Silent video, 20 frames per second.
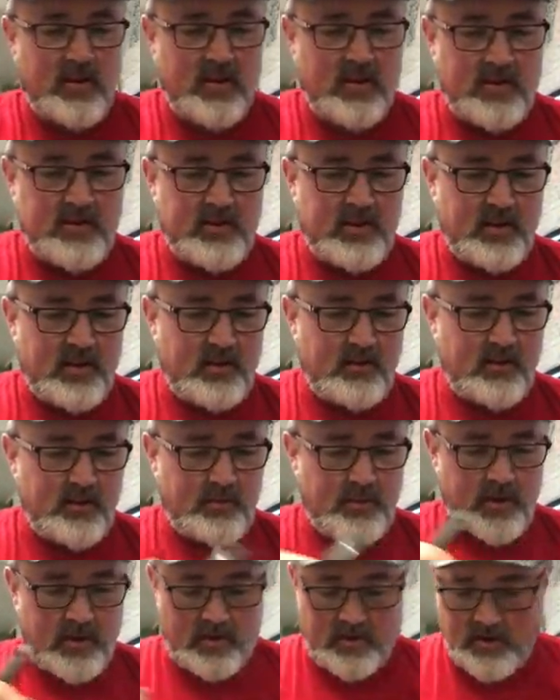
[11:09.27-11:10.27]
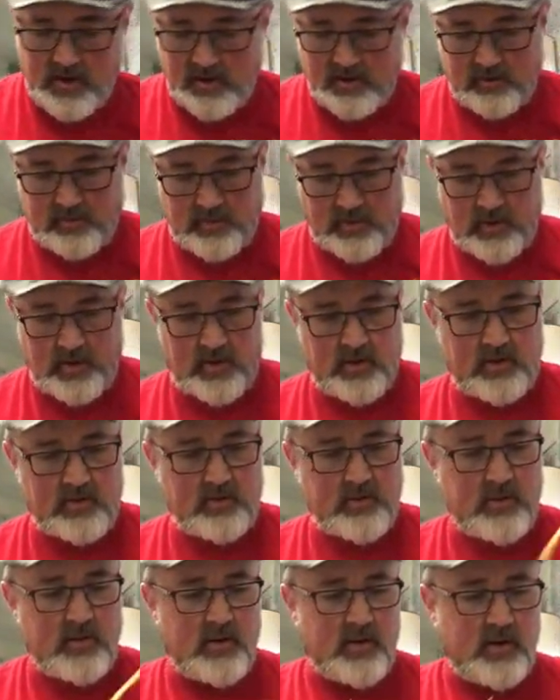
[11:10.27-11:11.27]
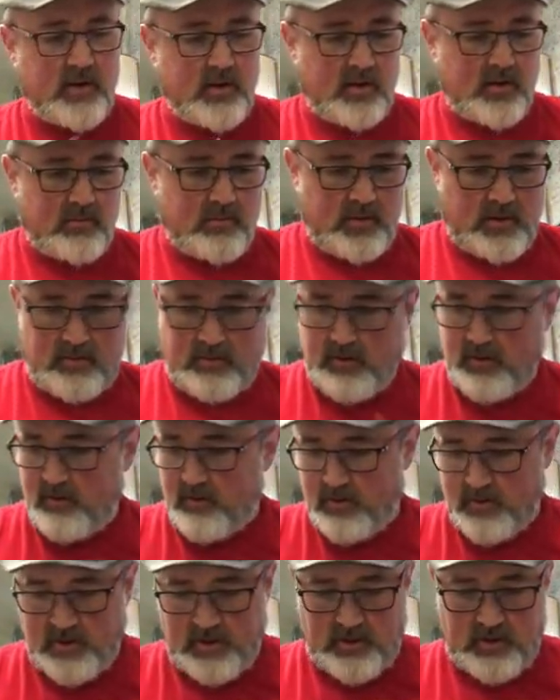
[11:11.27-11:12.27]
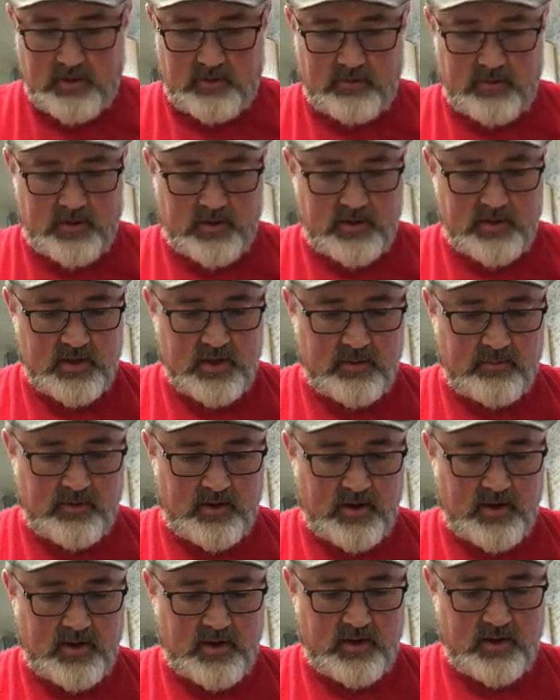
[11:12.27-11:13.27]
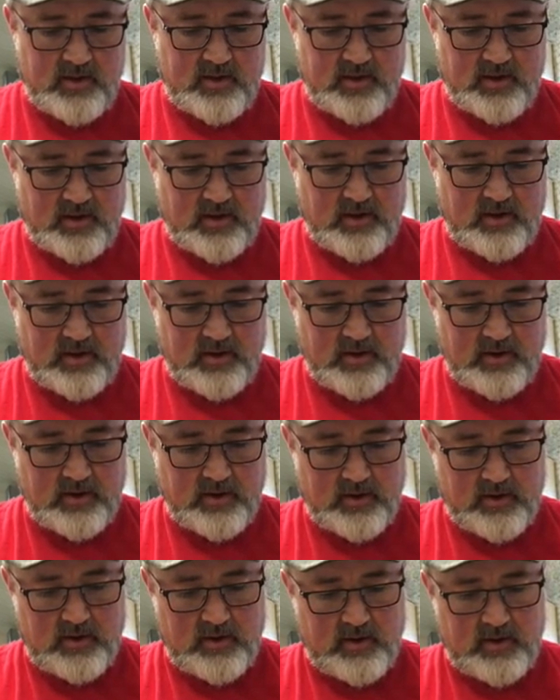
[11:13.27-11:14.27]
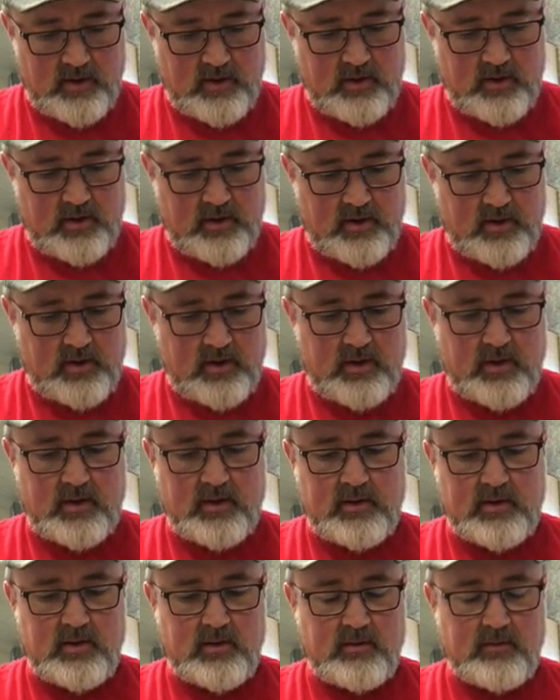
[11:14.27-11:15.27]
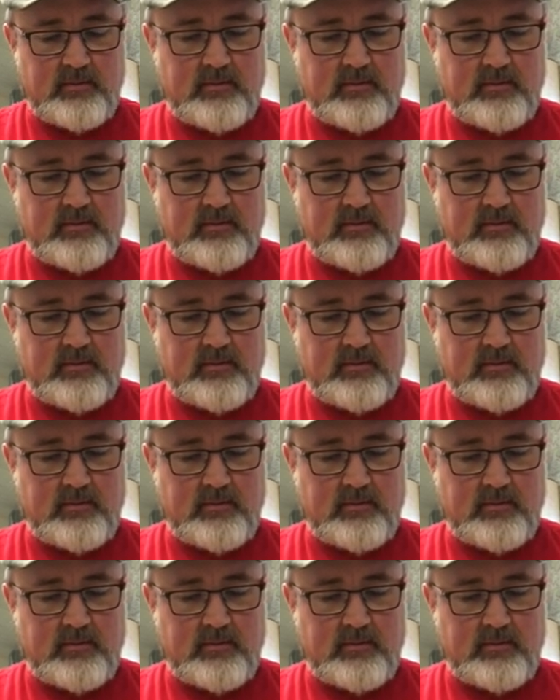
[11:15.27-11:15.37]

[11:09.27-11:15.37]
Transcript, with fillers: and dealing with bent nails because maybe you're dealing with the same kind of thing and